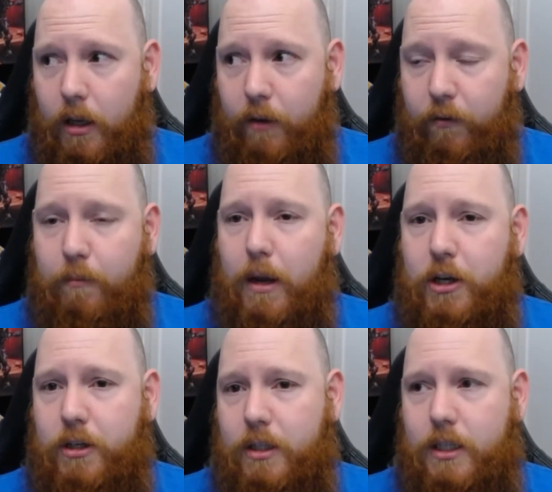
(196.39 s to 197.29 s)

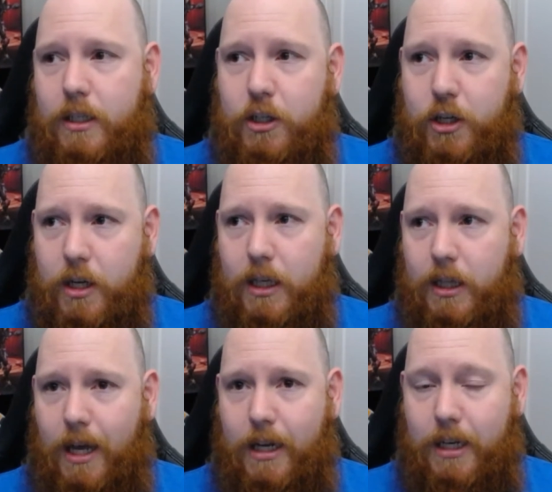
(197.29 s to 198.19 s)
information suggesting
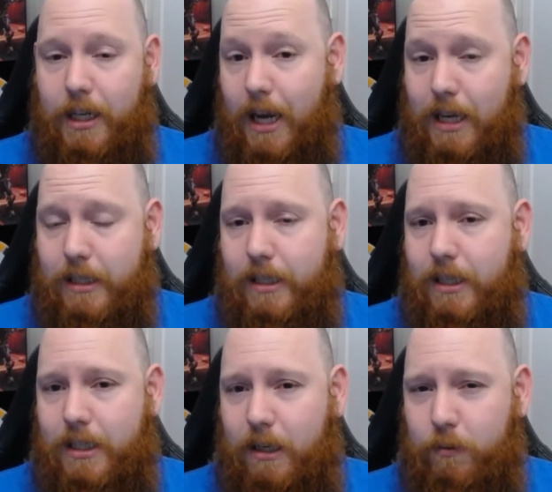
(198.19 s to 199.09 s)
that yes,
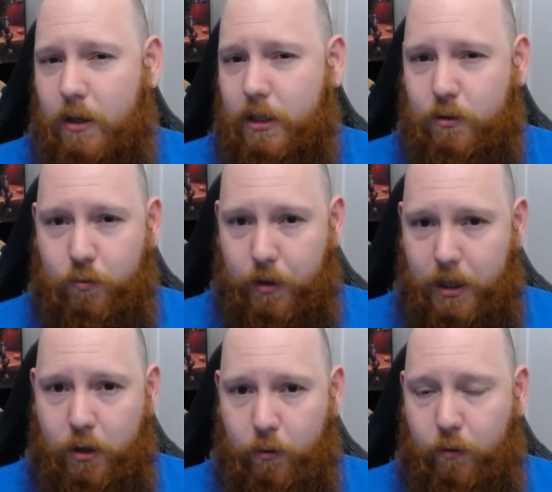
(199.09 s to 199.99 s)
it seems like it's
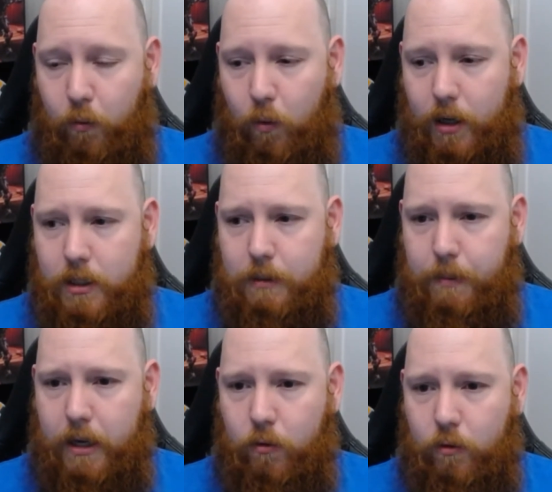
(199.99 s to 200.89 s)
really good for one
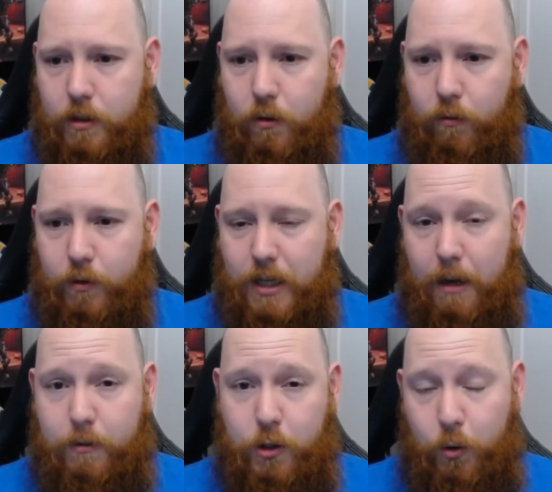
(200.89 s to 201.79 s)
spec, or it's good for
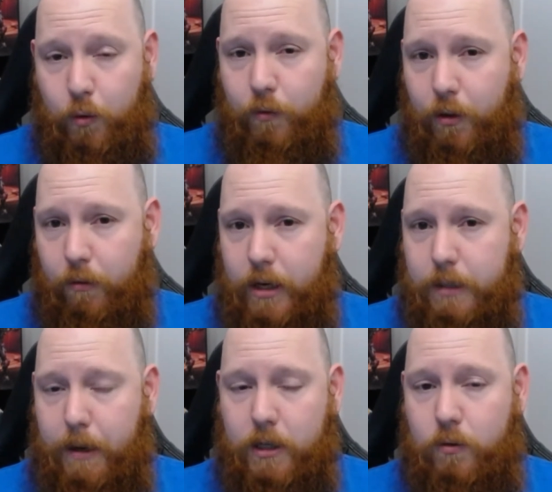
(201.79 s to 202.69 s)
say 2 of the 3
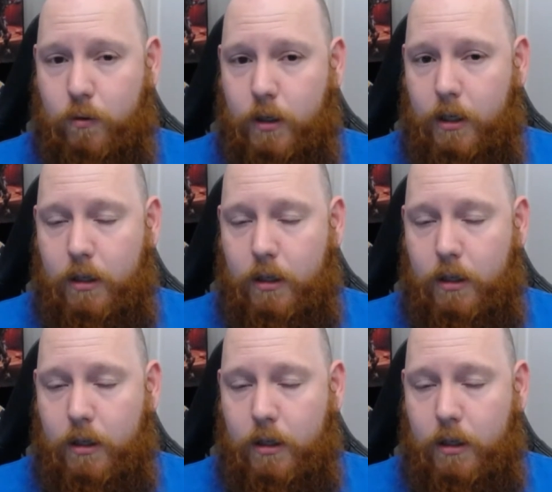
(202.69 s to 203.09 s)
specs, or